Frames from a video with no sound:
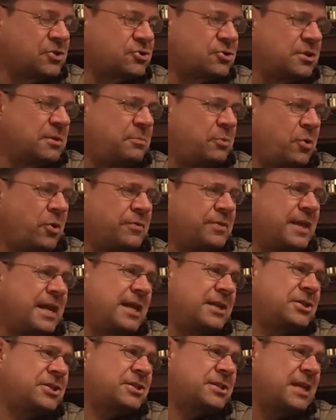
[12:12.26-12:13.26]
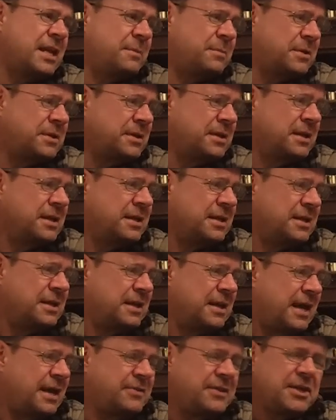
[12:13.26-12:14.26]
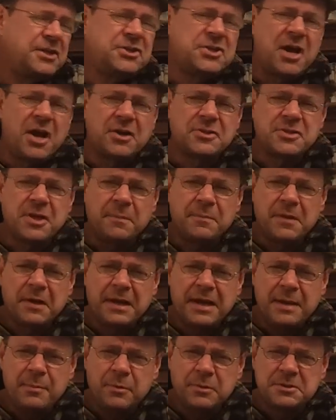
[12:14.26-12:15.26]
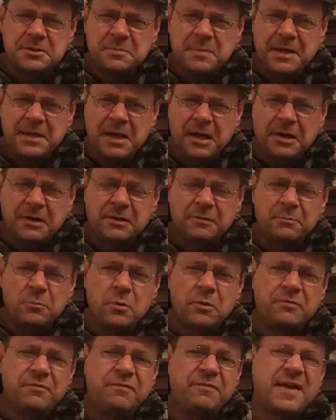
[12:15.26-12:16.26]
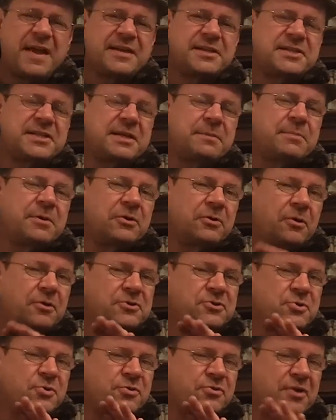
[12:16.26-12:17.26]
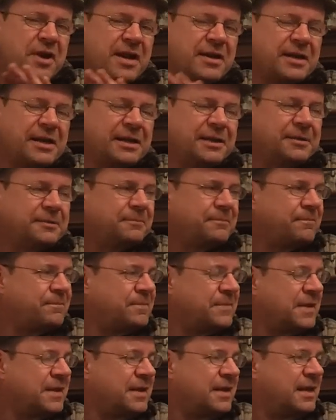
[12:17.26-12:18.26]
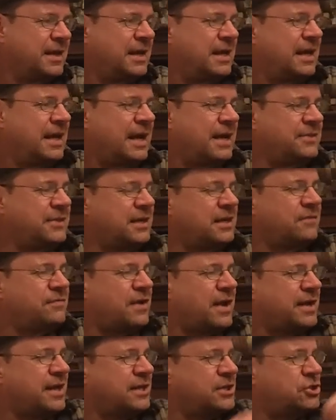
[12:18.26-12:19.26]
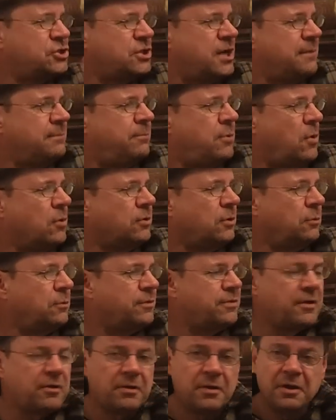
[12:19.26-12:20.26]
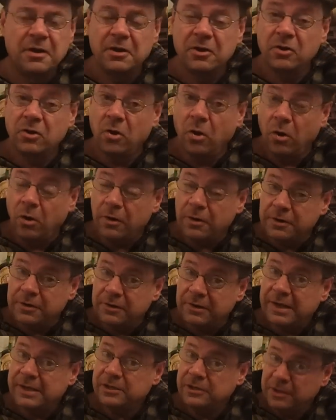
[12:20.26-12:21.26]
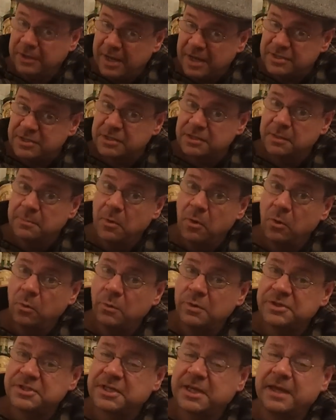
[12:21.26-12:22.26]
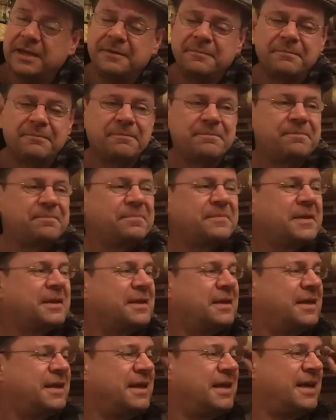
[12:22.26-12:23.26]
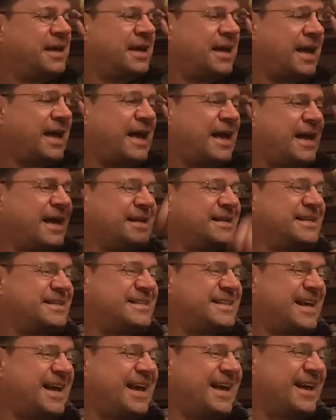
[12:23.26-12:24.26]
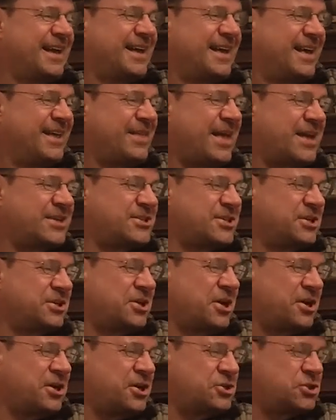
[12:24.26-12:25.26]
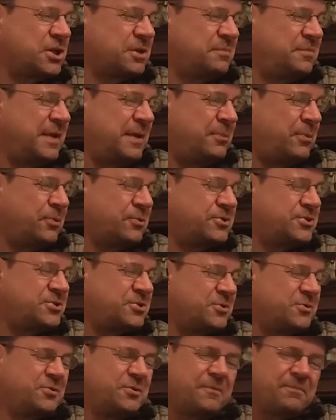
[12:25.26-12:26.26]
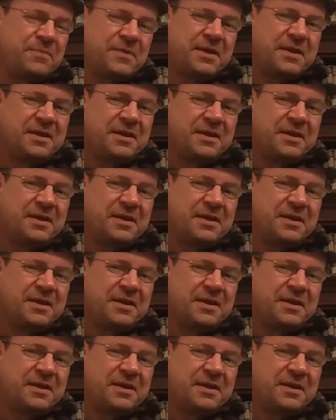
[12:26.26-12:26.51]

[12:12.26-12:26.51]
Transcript: So they put on the age statement and they tart up the label to make it a little more fancy but not too threatening. And they give it a nice shaped bottle with a cork like you get in the malt whisky. And that's encouraging people to,